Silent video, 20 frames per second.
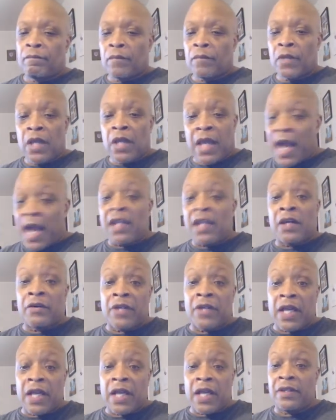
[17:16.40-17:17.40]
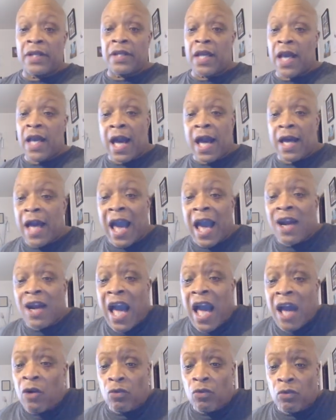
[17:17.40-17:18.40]
And I learned that today. I
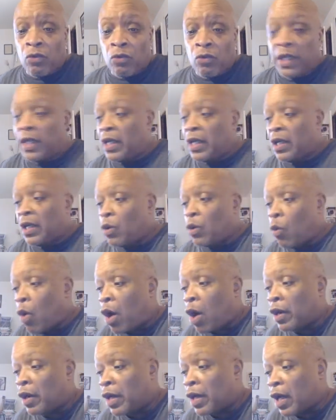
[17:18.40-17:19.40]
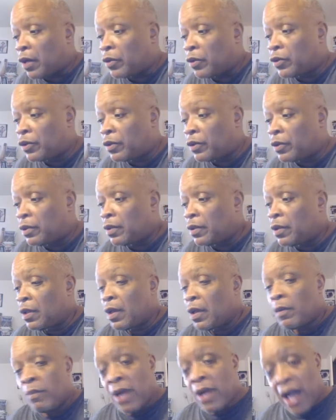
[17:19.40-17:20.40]
don't really get into watercolors.
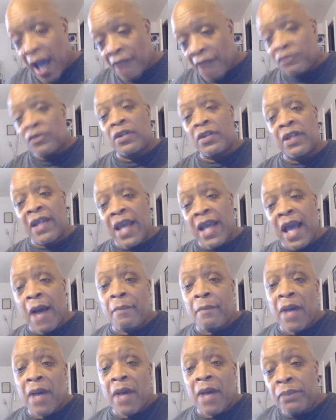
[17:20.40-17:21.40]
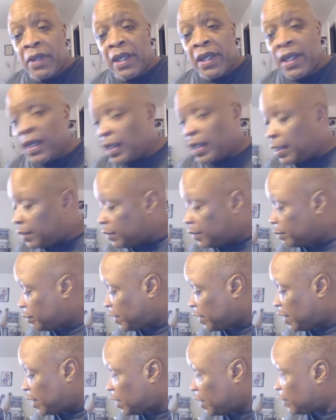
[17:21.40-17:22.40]
But after today, I might be in,
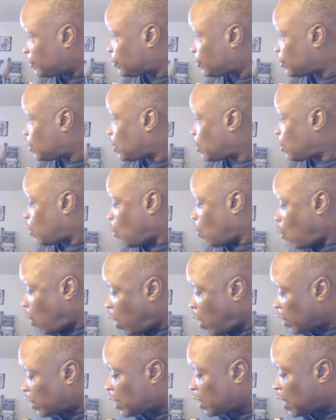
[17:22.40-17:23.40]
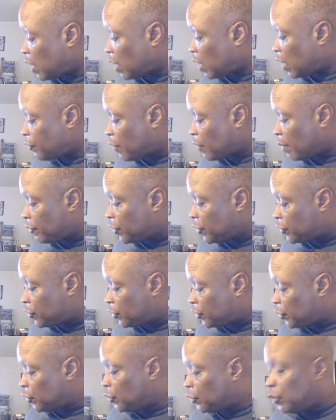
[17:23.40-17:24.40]
because watercolor from the
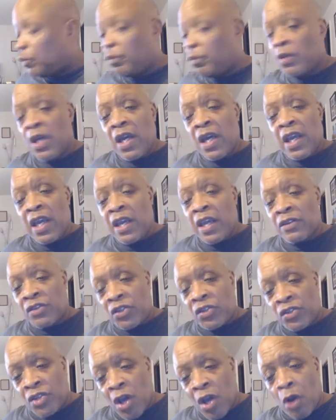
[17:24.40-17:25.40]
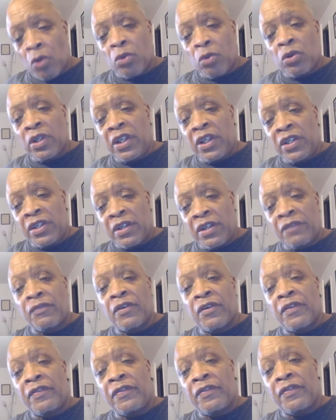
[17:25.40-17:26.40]
tube is a totally
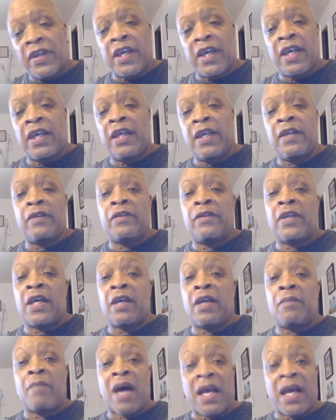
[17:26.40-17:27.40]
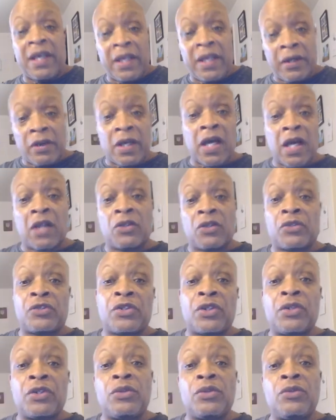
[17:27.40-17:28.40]
different thing than my Neocolor
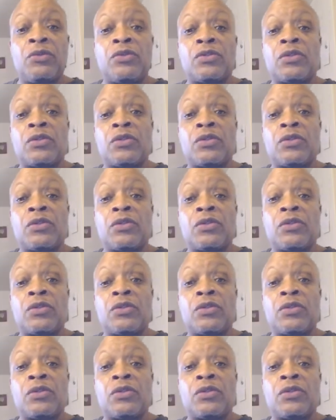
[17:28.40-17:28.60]
tubes.